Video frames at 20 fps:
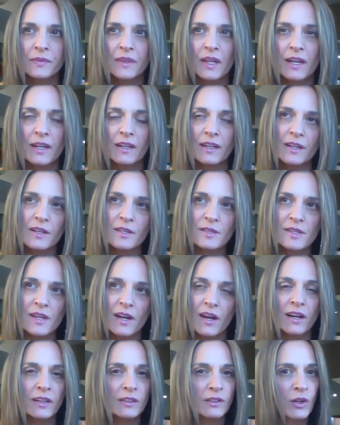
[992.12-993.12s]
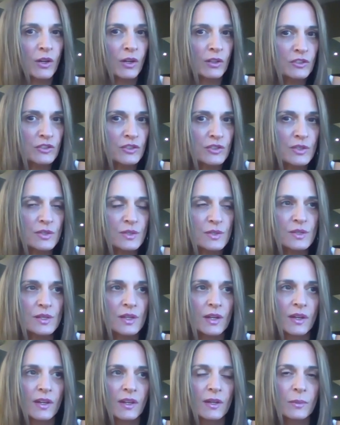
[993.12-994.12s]
And it is our unconscious
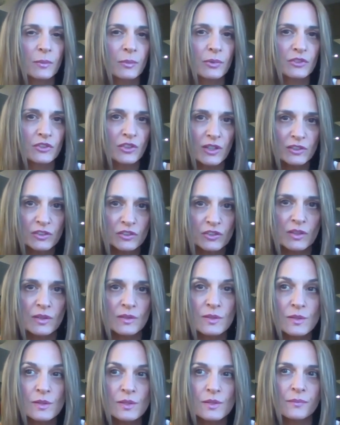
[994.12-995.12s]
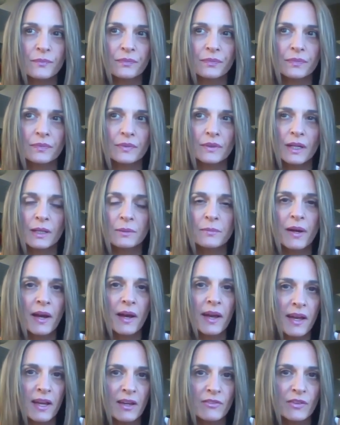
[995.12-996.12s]
projections and
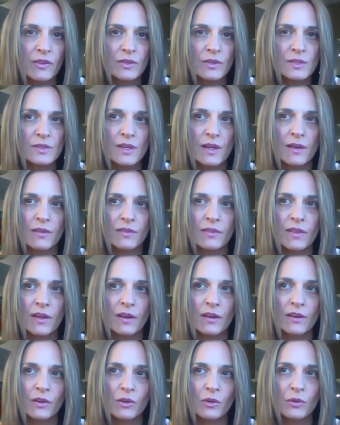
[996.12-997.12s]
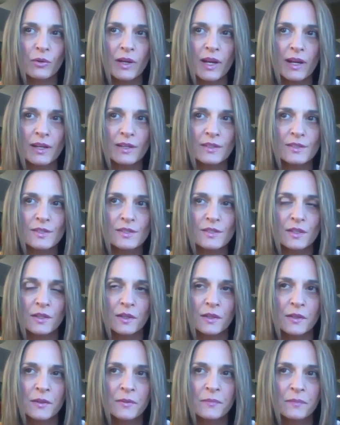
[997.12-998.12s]
behaviors that create
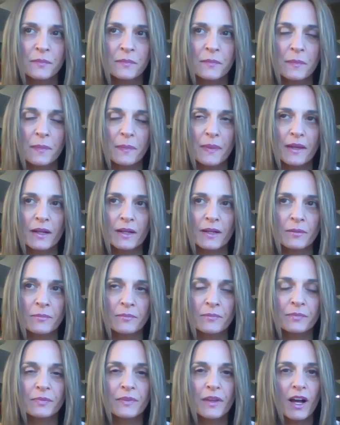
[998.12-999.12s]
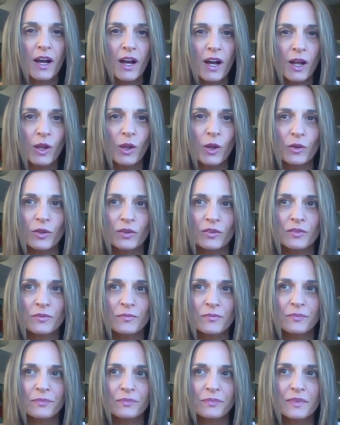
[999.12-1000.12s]
a lot of
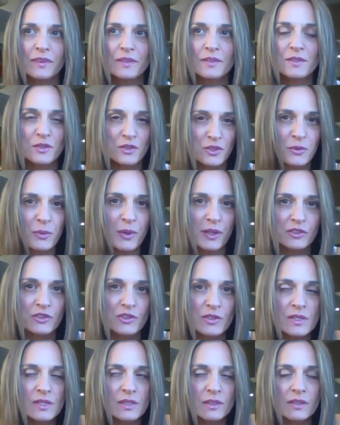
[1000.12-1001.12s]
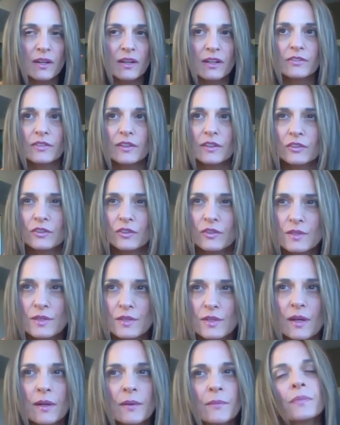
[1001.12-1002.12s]
situations in life, let's just
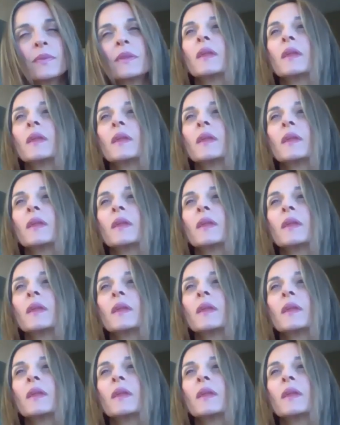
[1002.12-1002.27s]
say.